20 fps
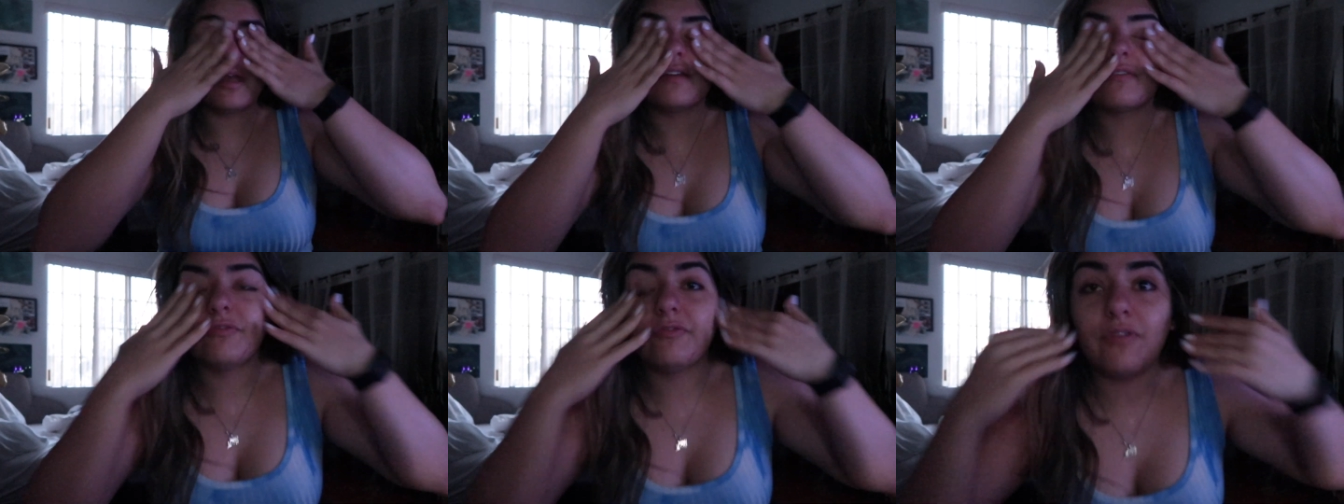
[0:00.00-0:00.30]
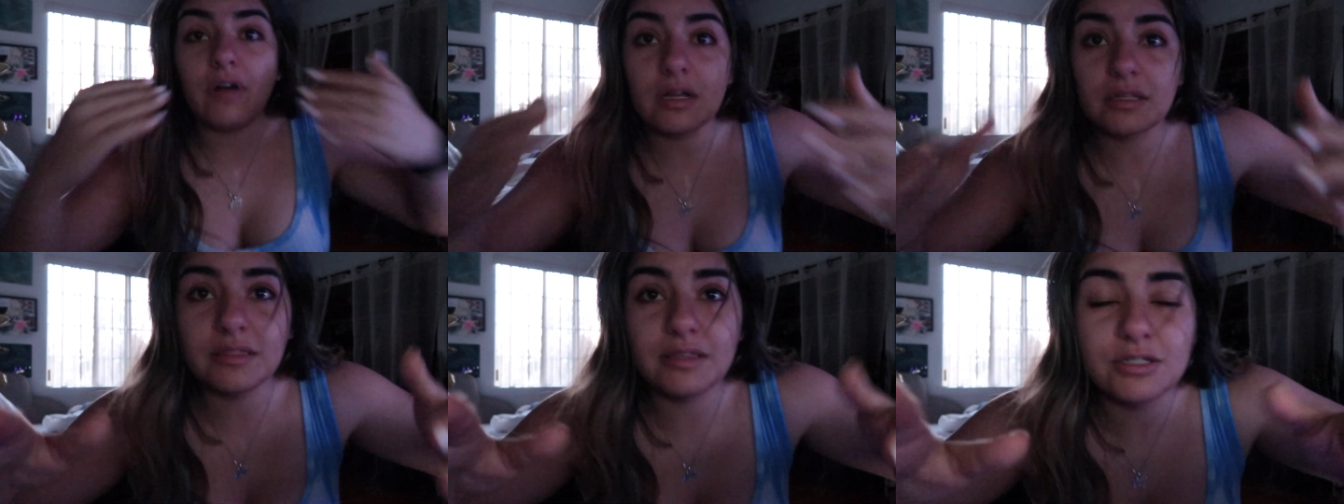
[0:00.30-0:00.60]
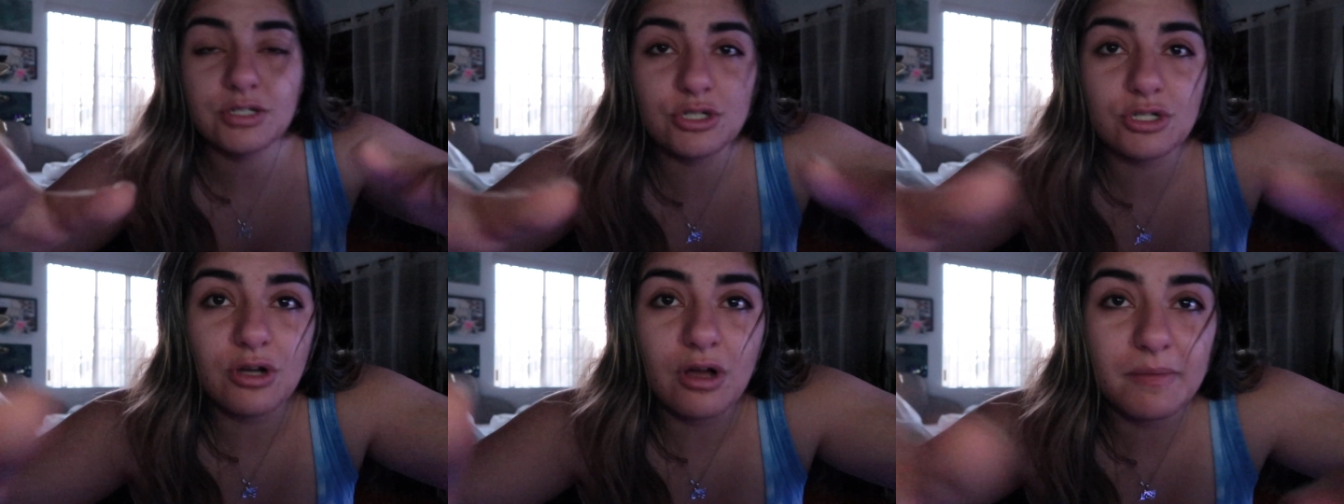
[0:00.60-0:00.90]
Fuck
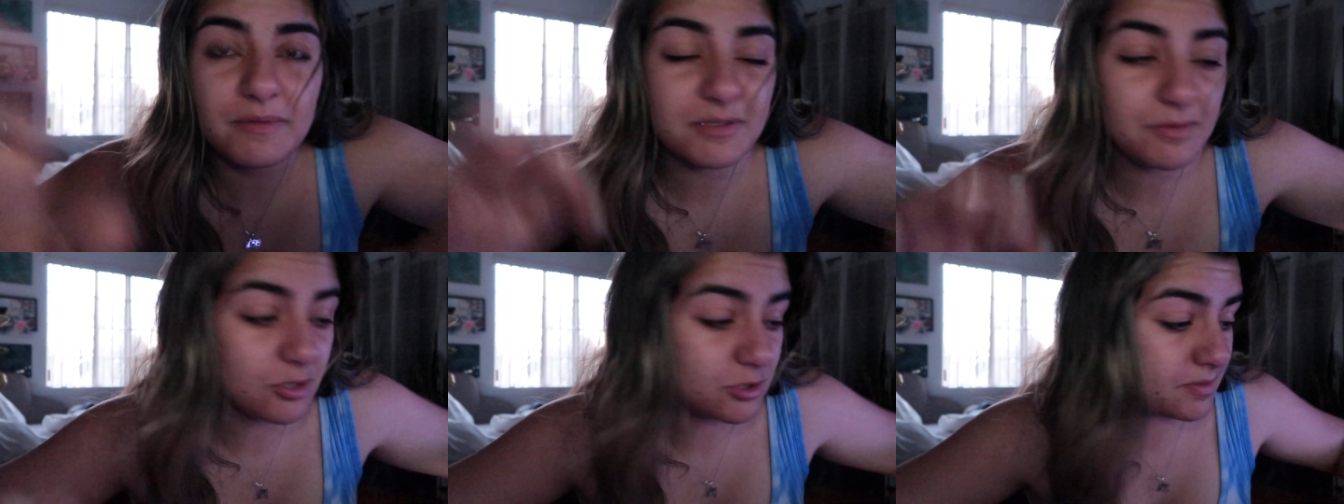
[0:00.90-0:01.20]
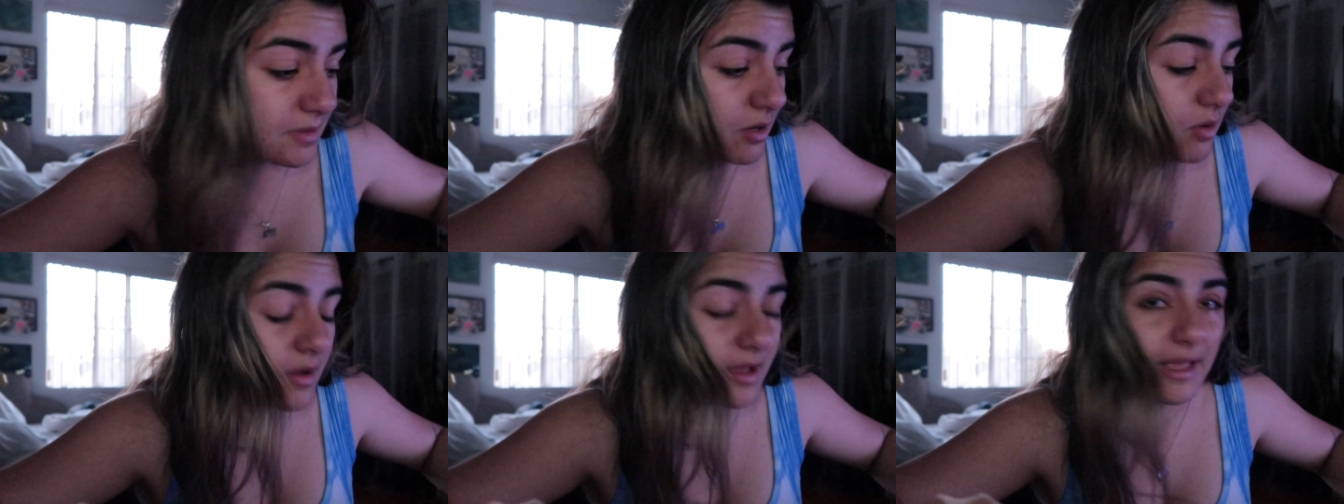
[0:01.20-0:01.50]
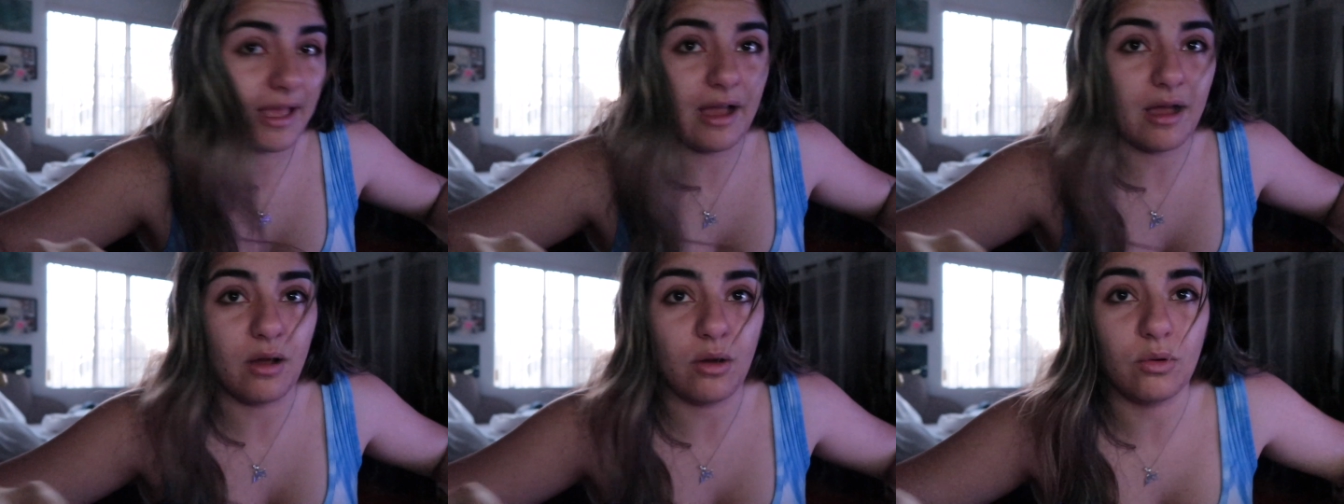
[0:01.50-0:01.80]
this show. I'm supposed to be
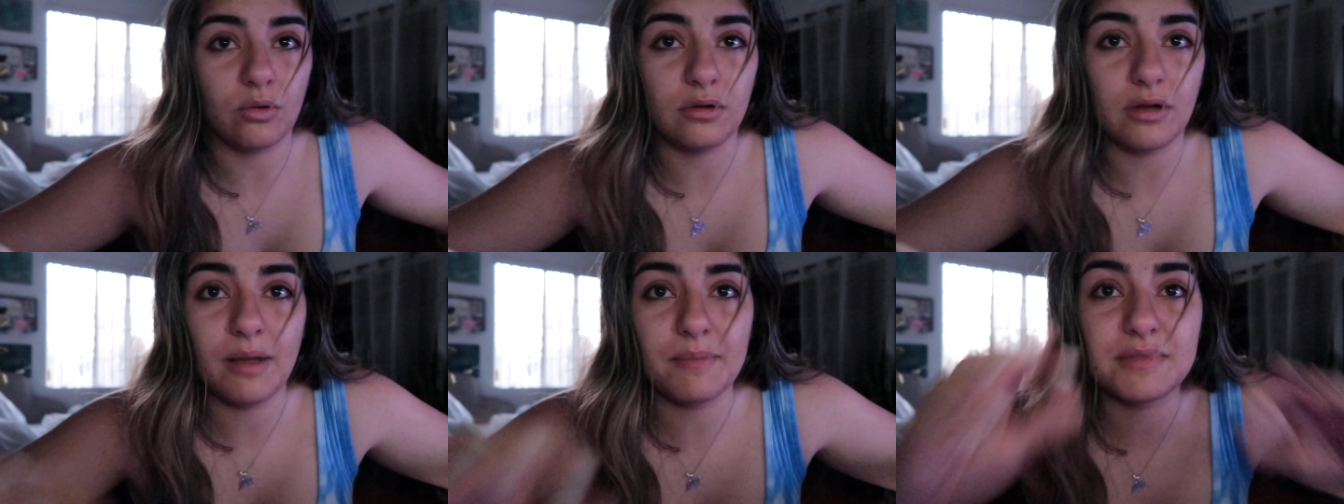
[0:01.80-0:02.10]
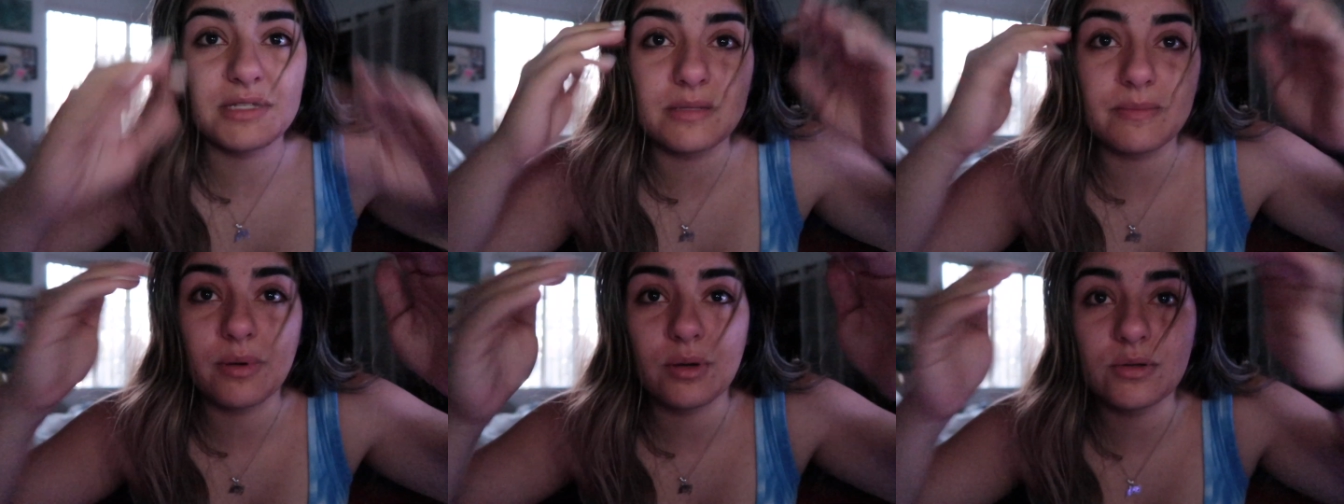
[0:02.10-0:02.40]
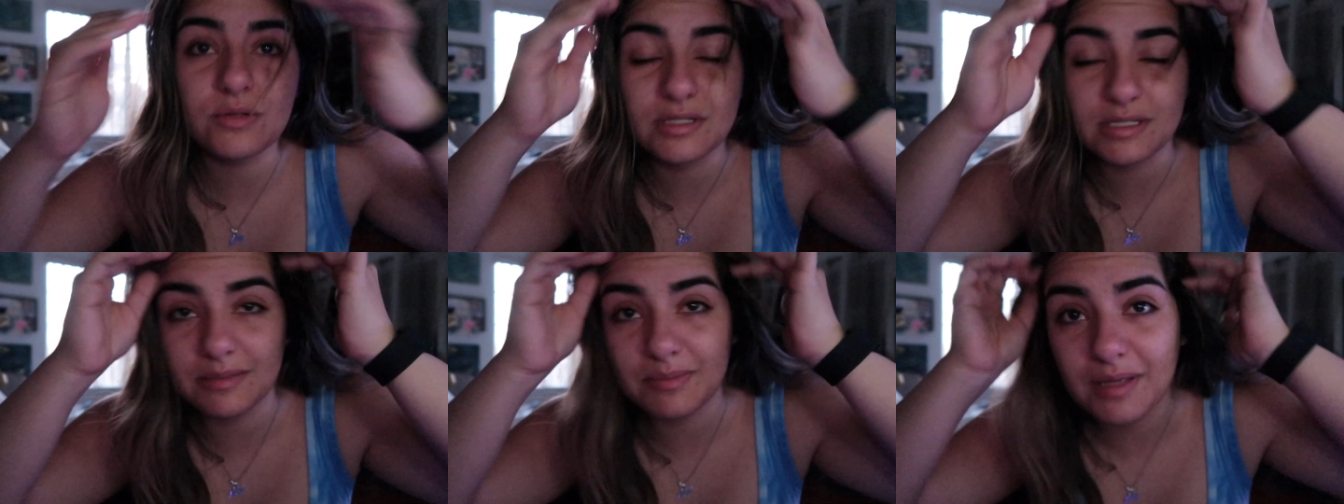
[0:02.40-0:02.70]
going out. I'm
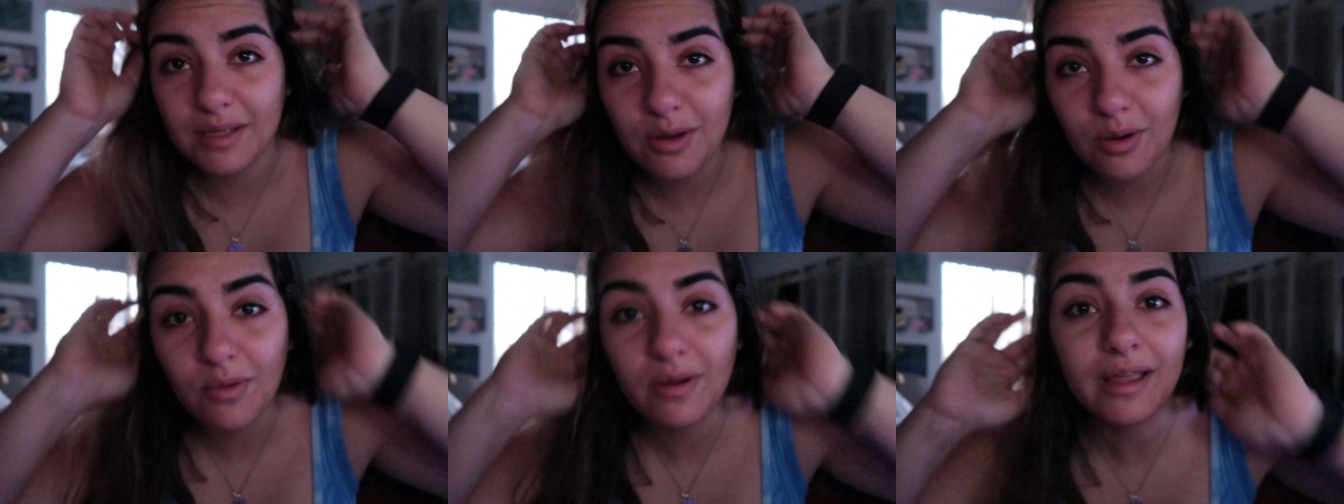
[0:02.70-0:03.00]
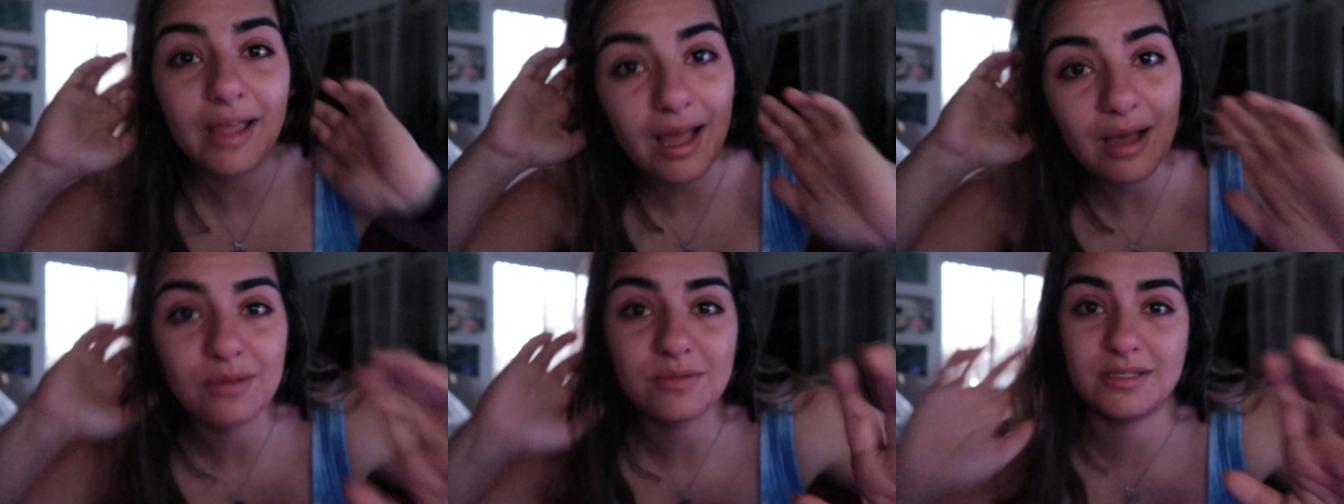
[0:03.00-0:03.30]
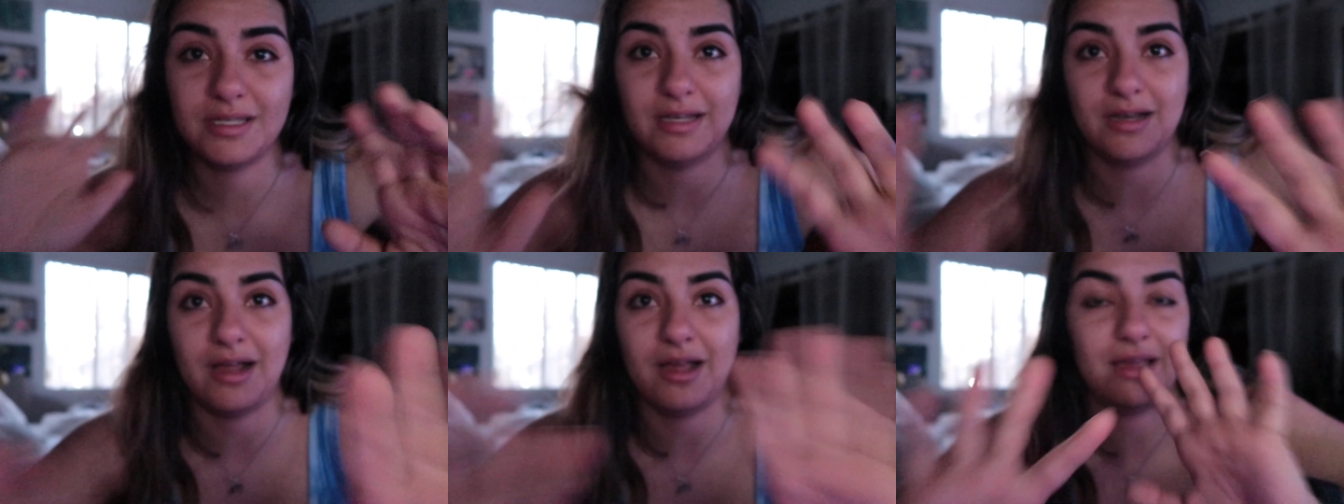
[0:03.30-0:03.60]
supposed to be going out
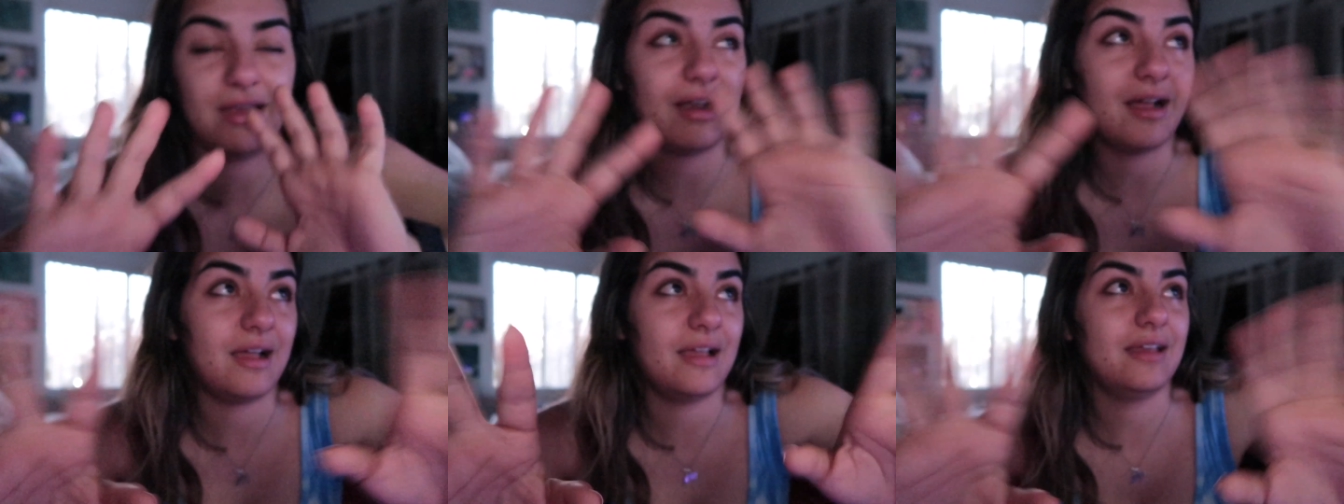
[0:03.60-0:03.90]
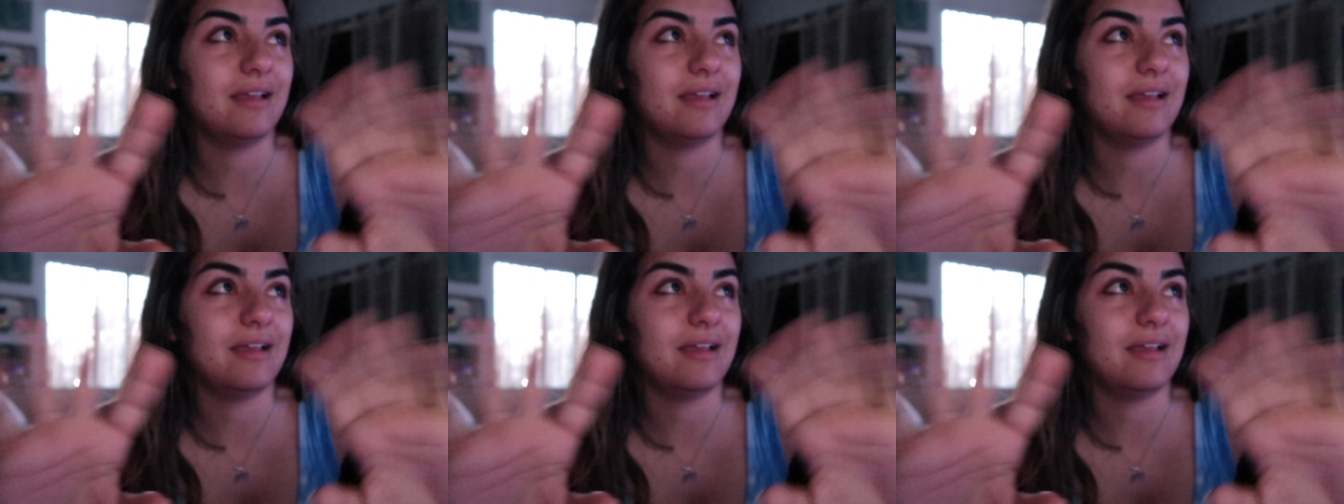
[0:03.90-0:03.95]
tonight.